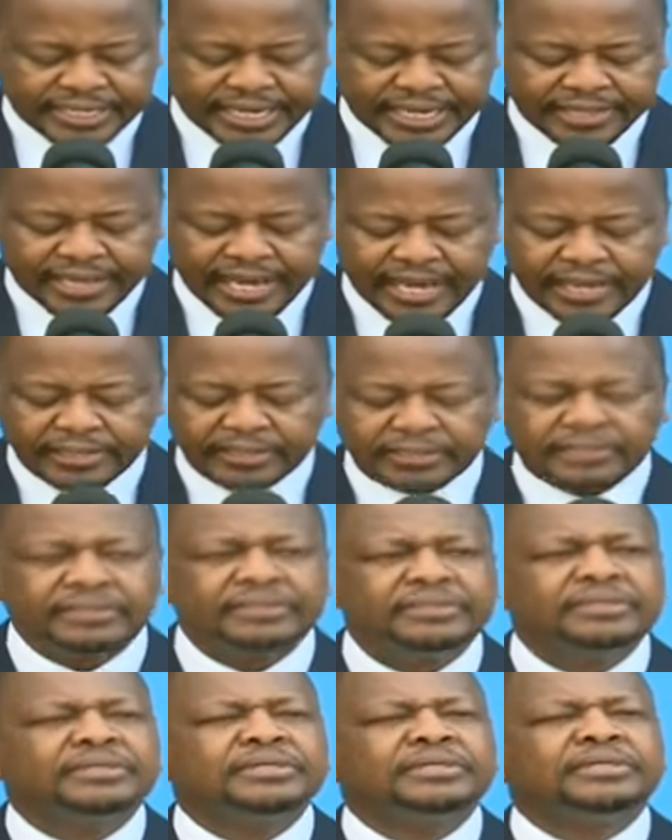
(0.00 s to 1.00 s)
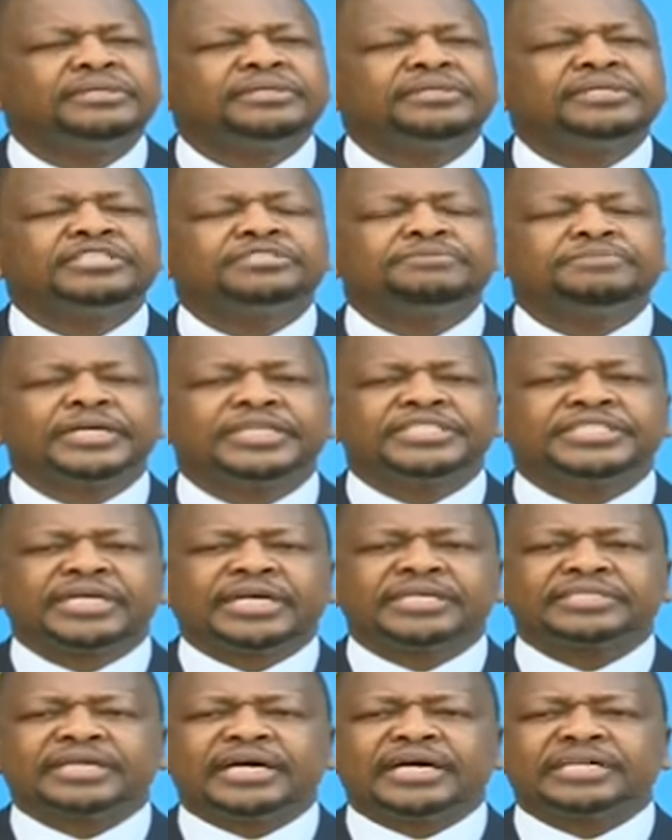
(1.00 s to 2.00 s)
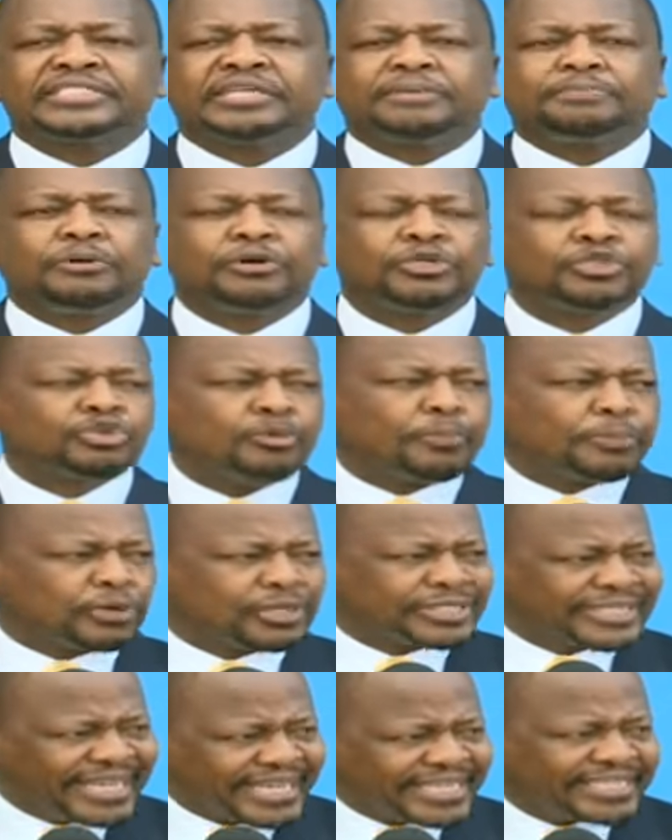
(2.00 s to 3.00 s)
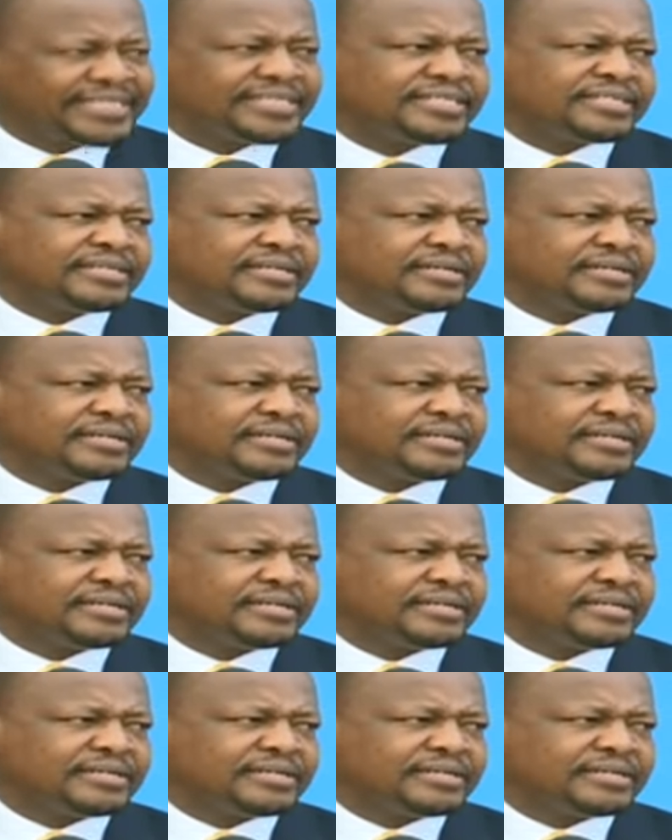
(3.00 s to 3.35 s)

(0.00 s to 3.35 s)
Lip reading: Rather, these measures are supposed to protect